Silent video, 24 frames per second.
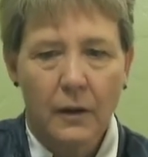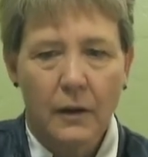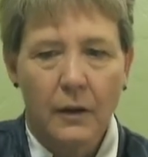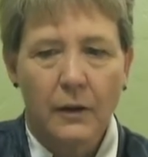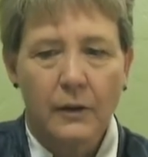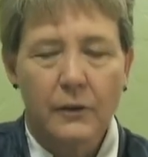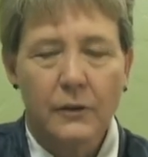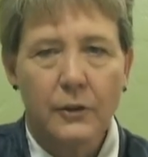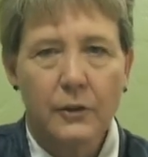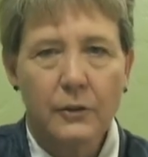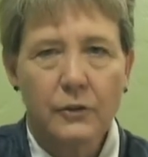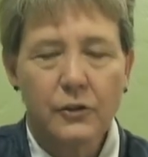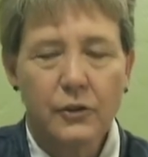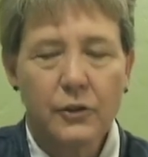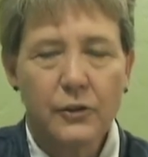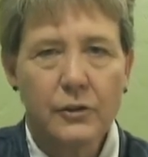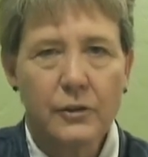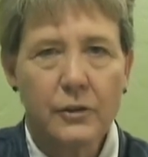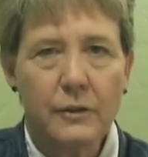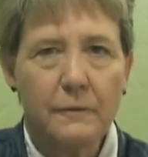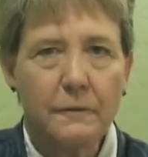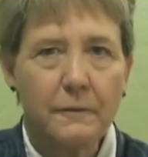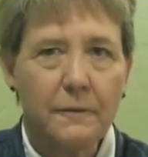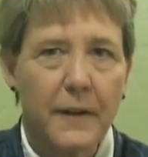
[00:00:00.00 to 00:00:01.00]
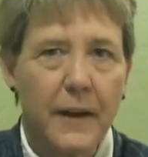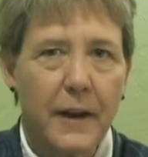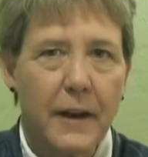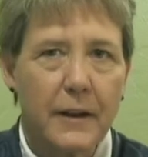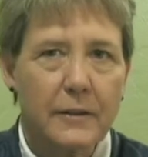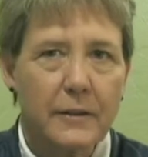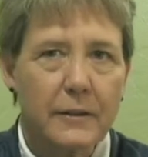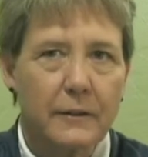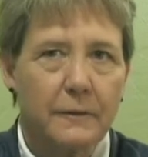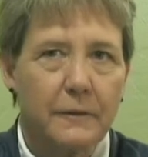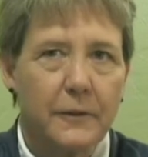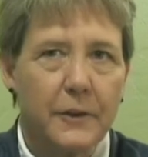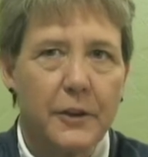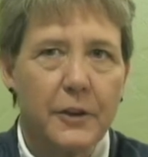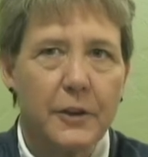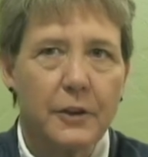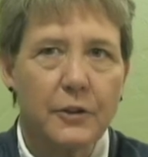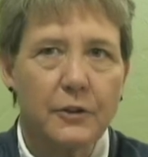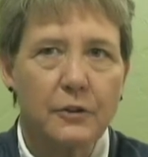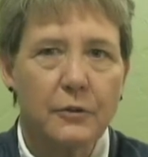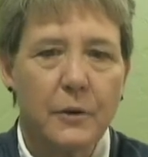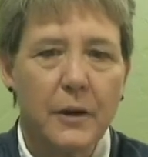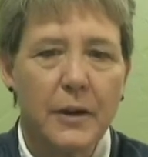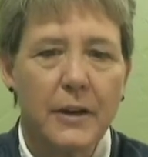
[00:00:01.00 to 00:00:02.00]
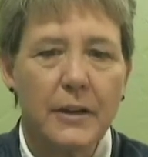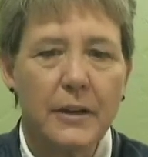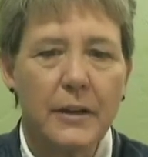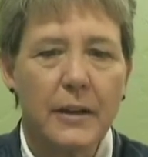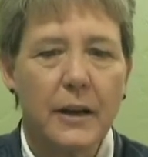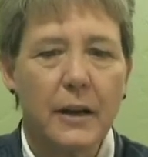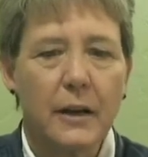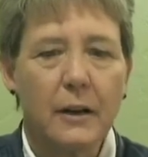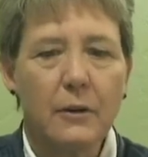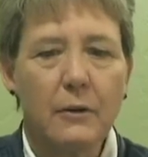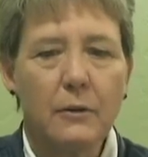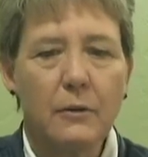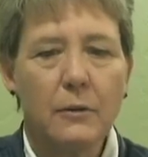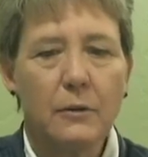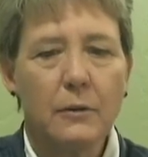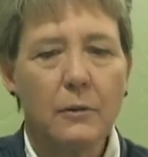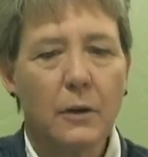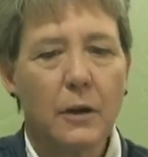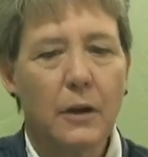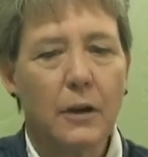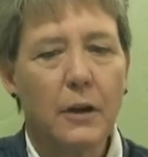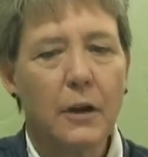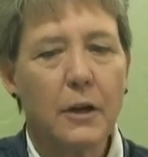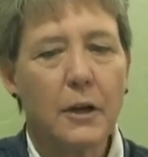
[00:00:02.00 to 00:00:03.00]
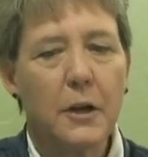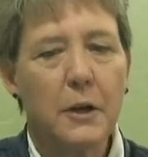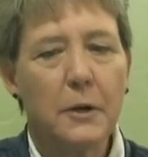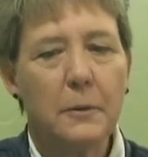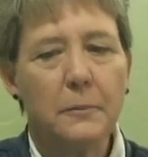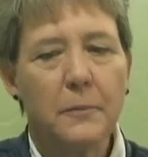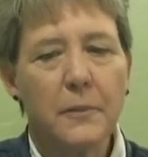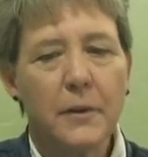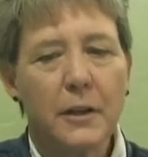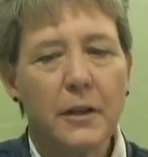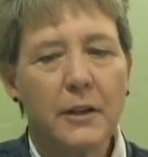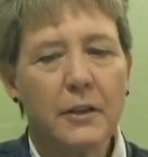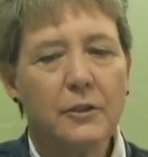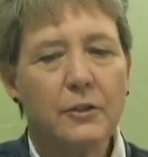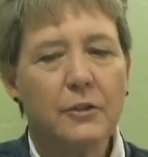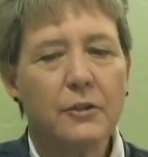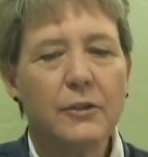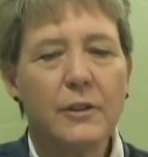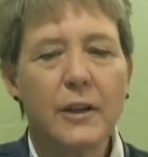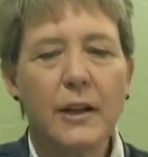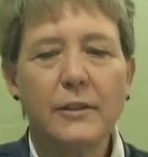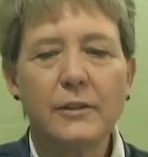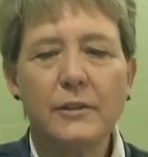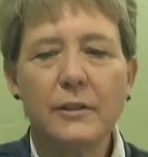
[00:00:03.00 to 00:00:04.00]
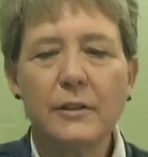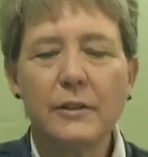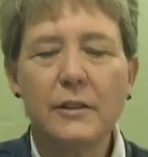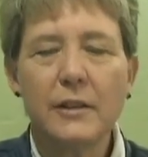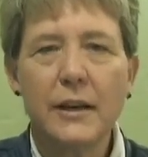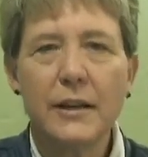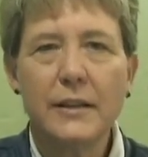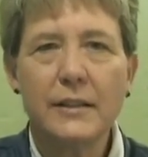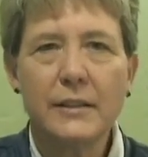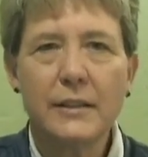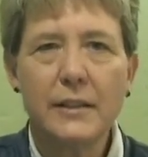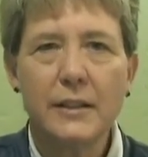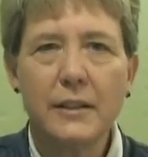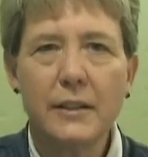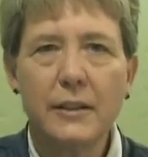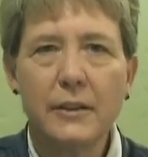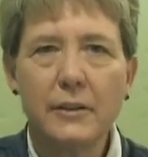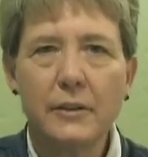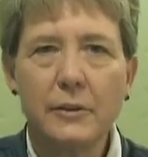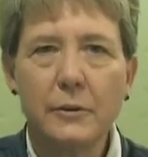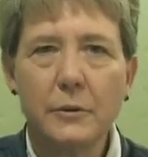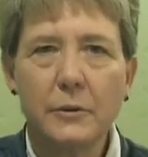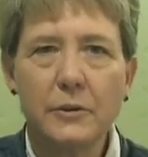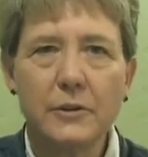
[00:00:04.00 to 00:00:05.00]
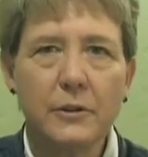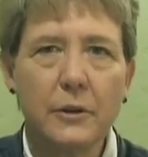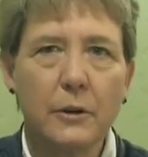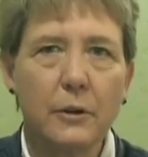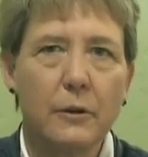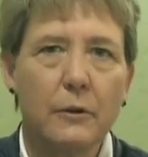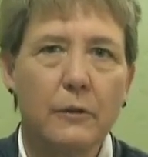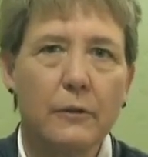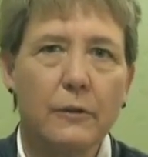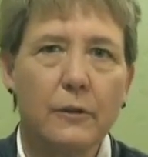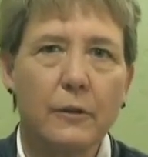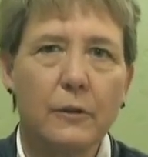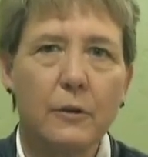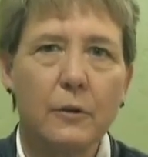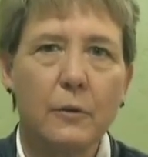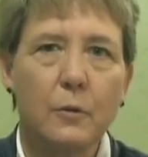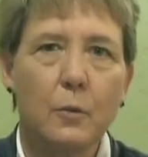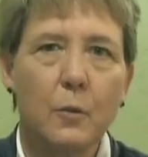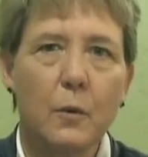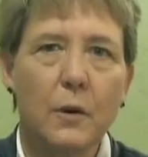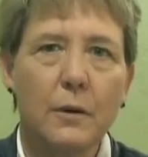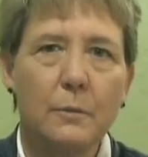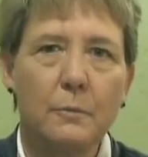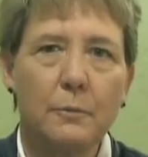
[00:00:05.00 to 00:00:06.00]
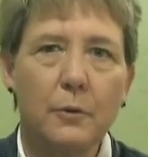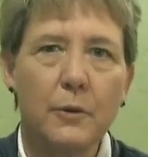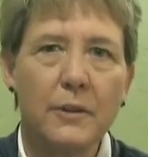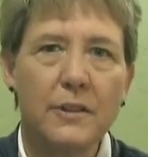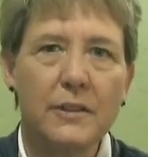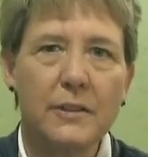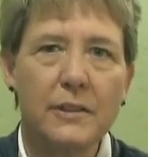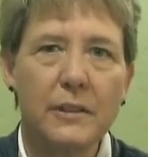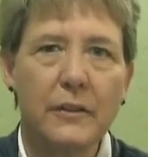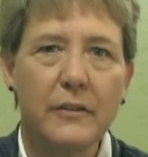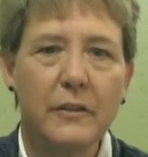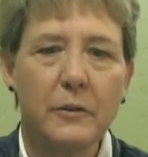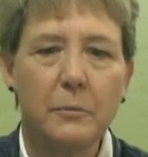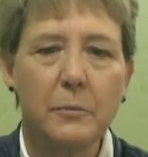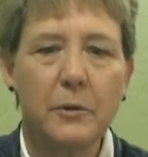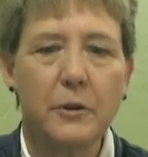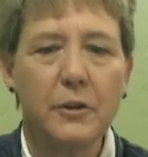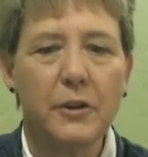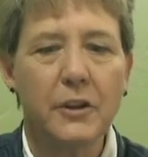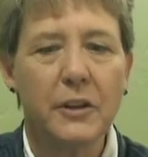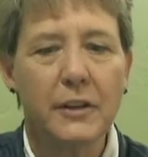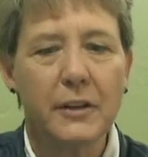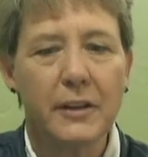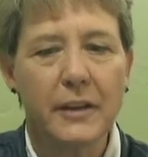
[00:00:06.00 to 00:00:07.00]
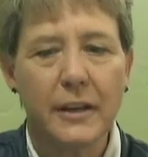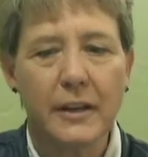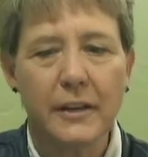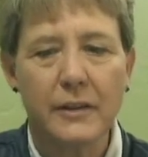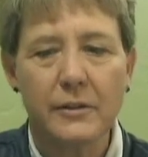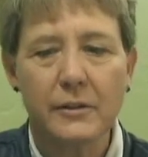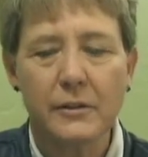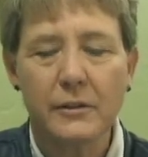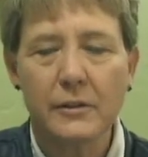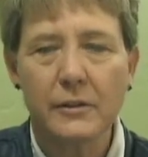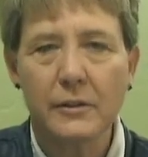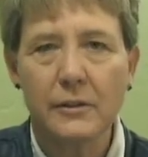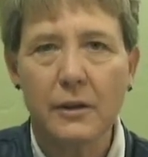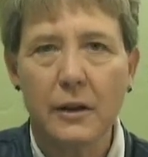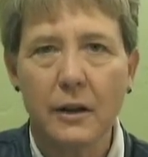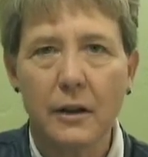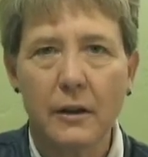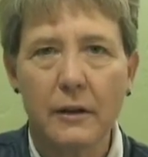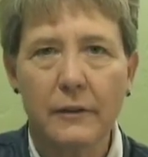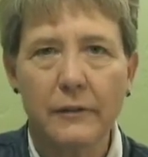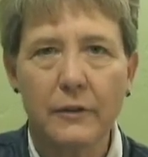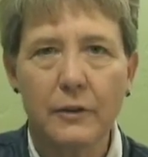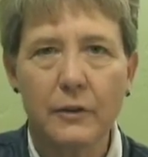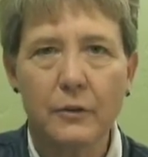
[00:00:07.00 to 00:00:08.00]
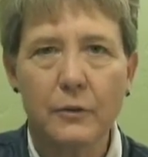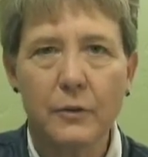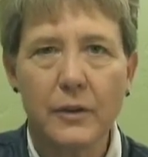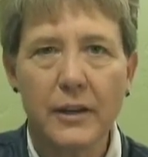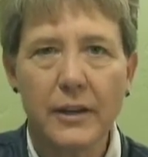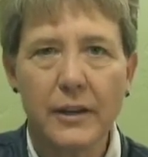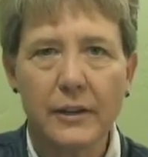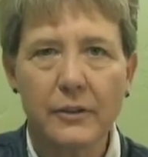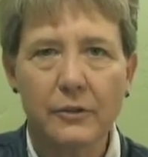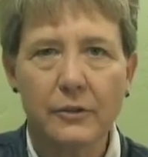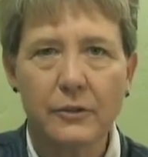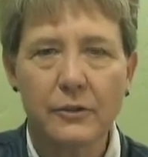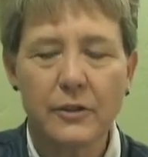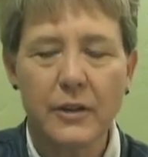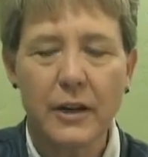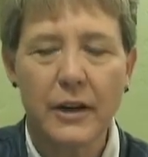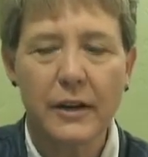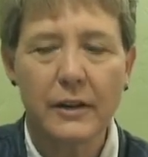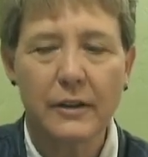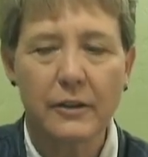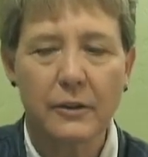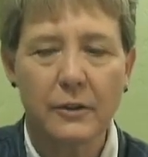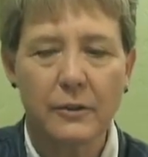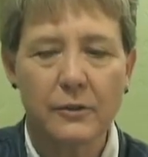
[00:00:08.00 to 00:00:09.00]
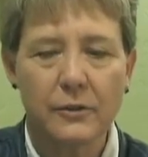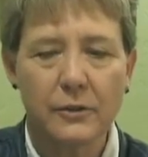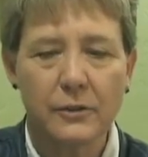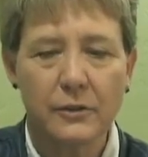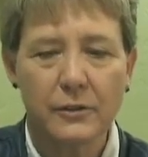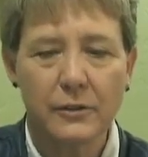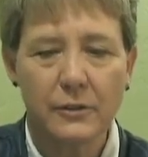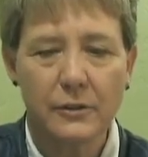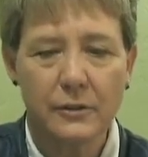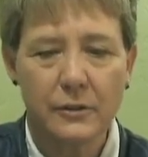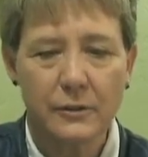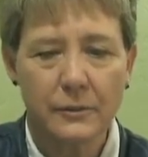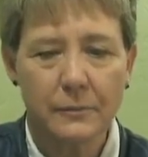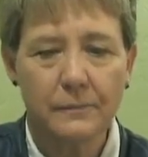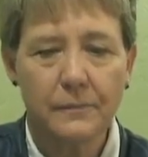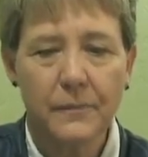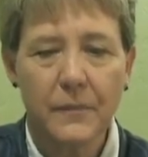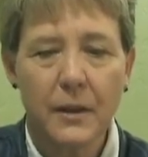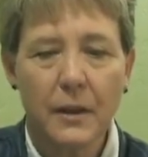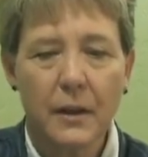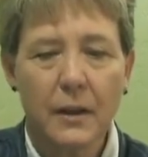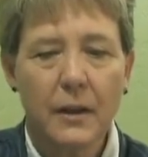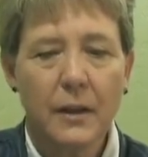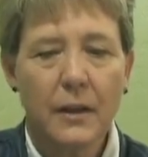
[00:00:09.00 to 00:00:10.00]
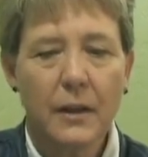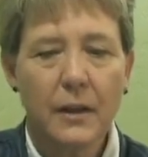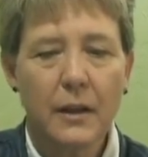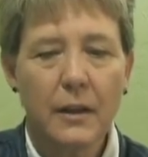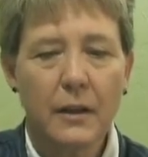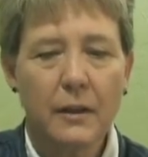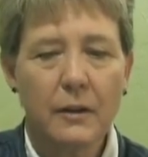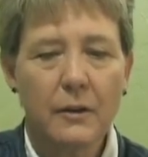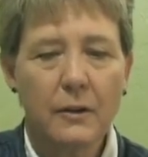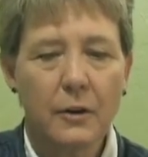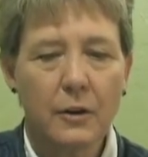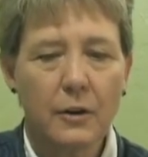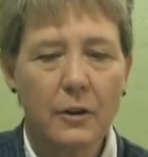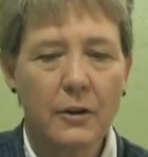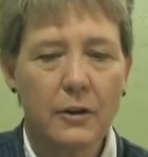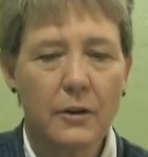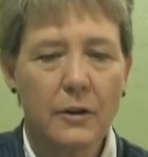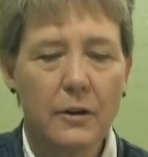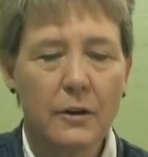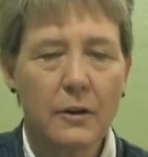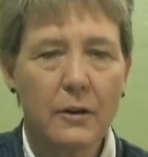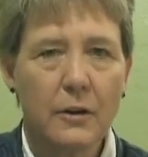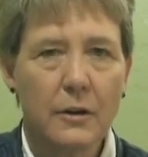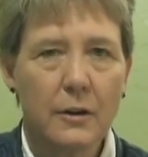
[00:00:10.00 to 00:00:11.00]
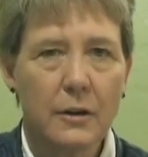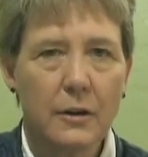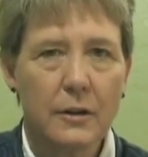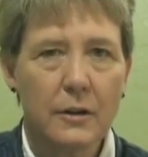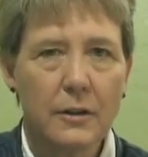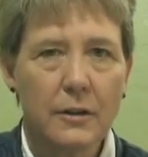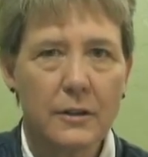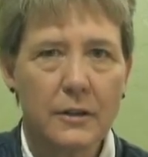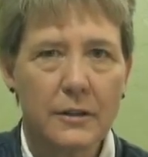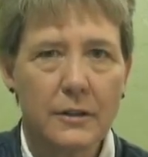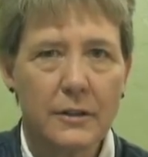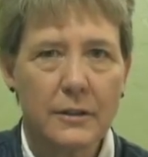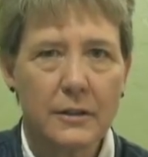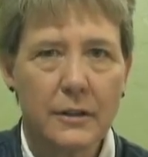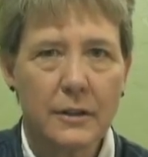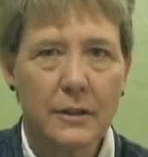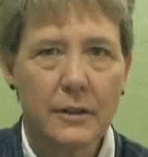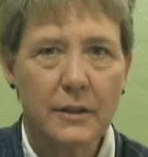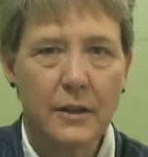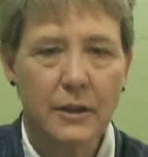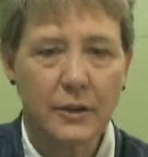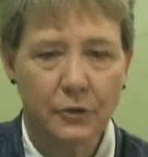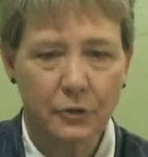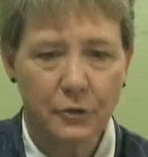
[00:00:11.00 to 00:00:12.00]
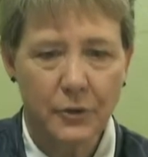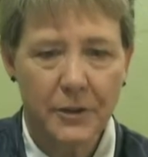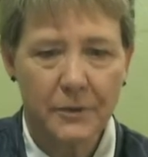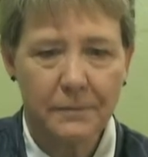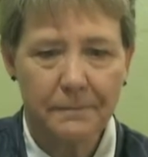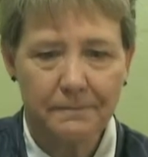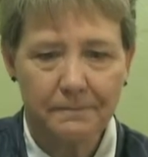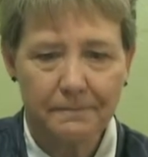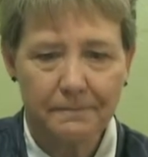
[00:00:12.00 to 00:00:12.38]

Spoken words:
So just some facts and figures right now. In 2019, there was over 1.7 million cases of new cancer diagnosis in our country.